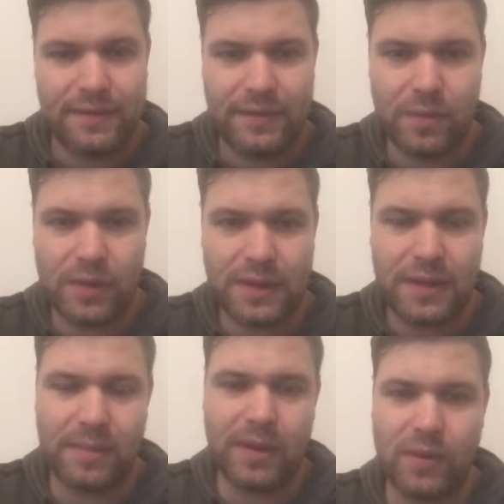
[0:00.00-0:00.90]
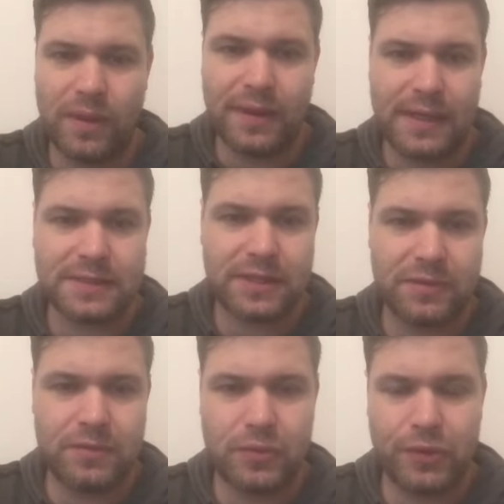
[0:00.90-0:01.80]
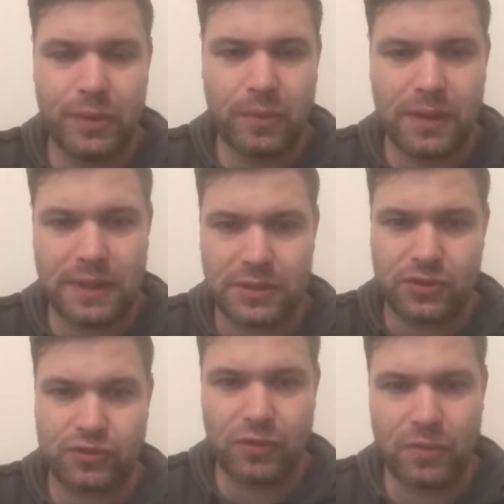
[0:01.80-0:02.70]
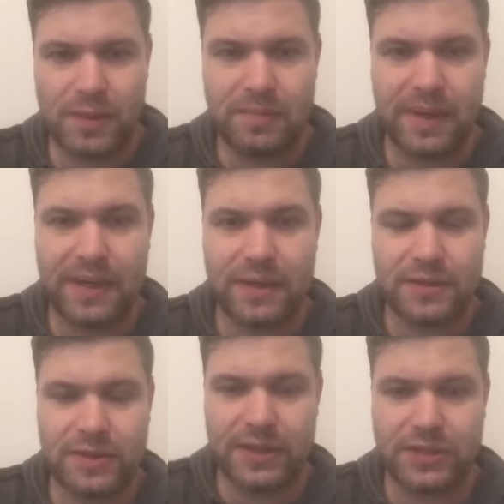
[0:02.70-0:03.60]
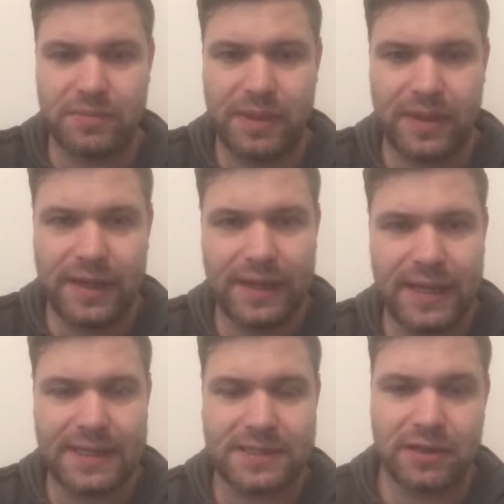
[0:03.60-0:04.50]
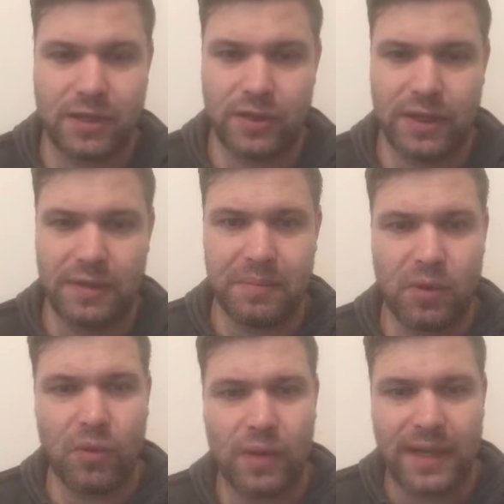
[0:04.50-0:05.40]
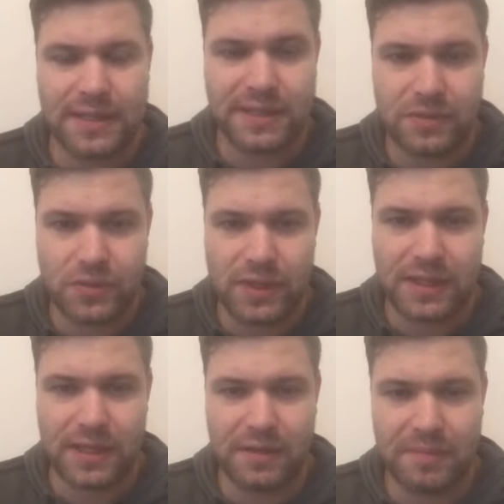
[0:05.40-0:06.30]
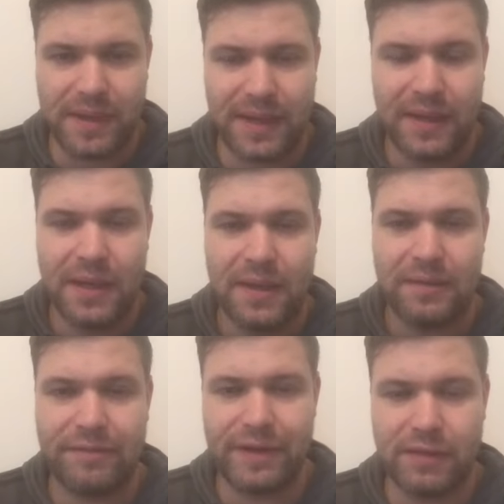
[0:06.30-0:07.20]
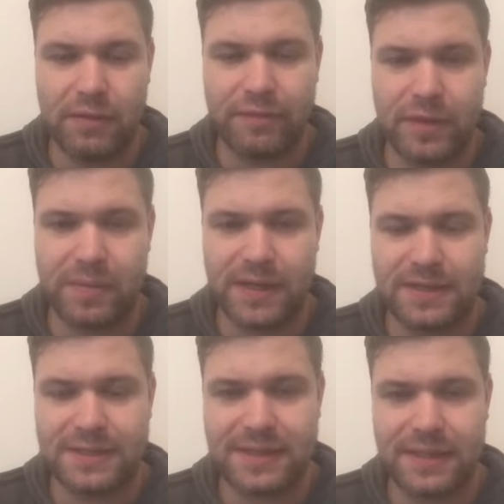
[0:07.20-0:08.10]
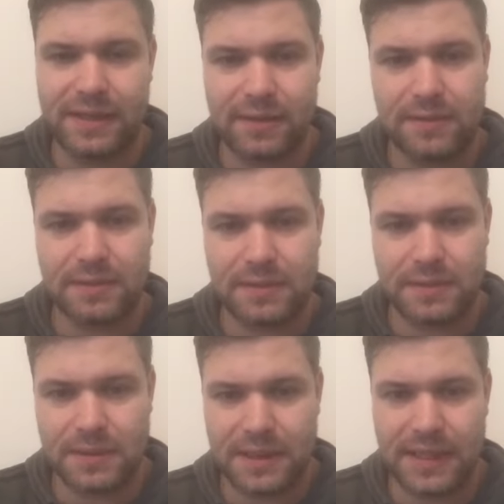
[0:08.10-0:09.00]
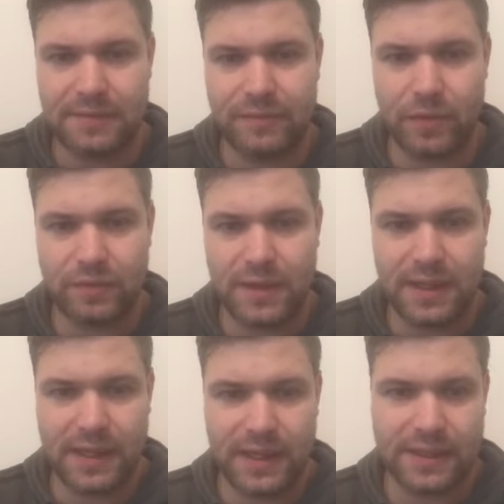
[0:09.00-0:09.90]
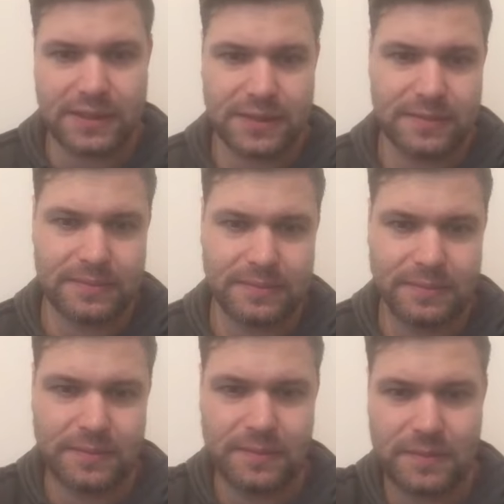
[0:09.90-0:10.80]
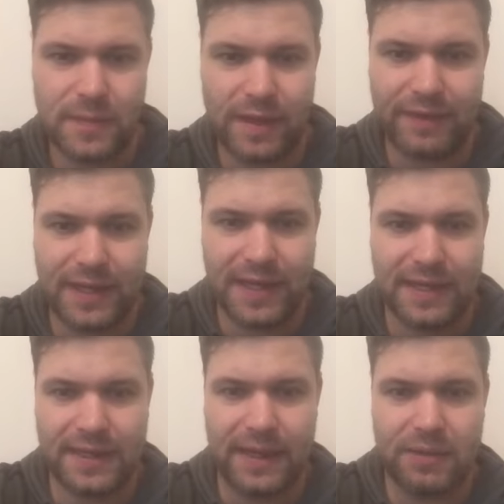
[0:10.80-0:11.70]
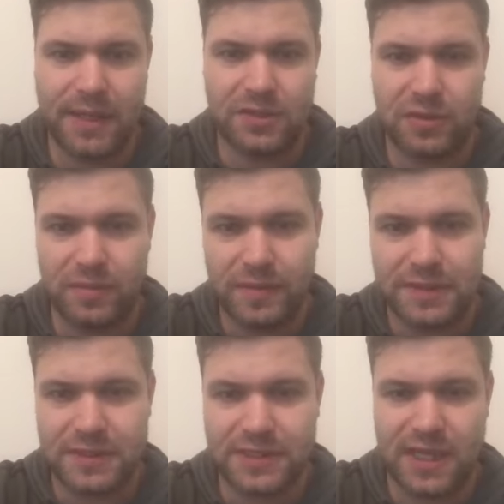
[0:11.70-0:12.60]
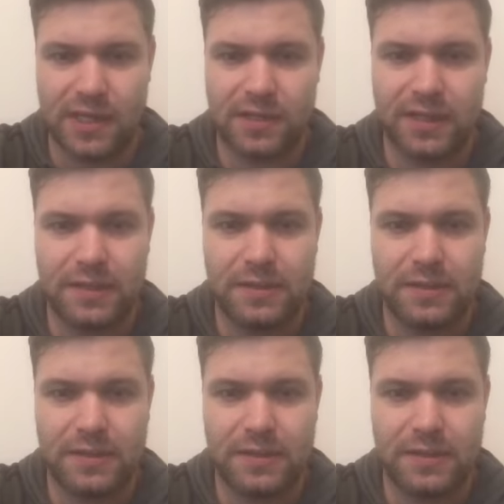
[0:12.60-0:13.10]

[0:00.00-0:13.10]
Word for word: the one to be on. That's around two to one. That's a strong one bet. So that's your main line, guys. Click on the link below, get yourselves on the tartan bet. Free lovely prices in there. Get involved today, guys. Have a cracking day. I'll catch up with you on Saturday.